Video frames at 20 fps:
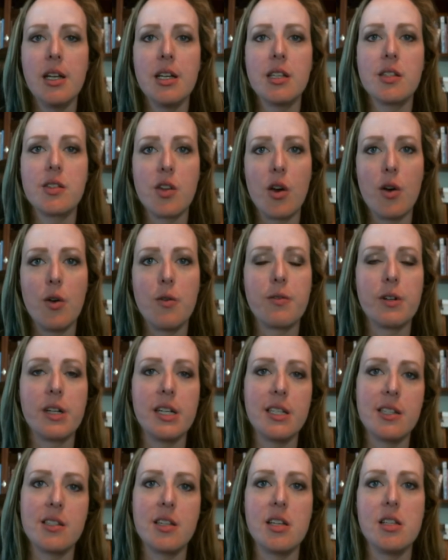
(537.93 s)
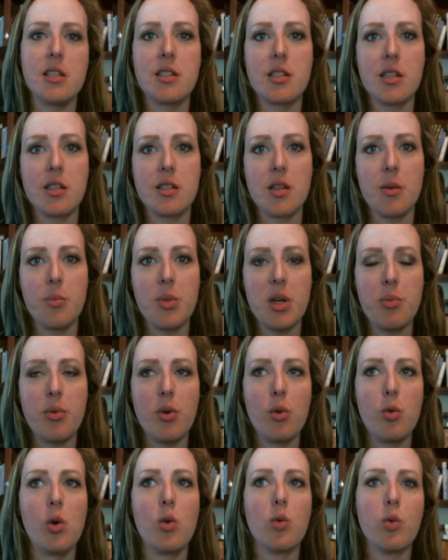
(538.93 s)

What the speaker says: So for instance, some people will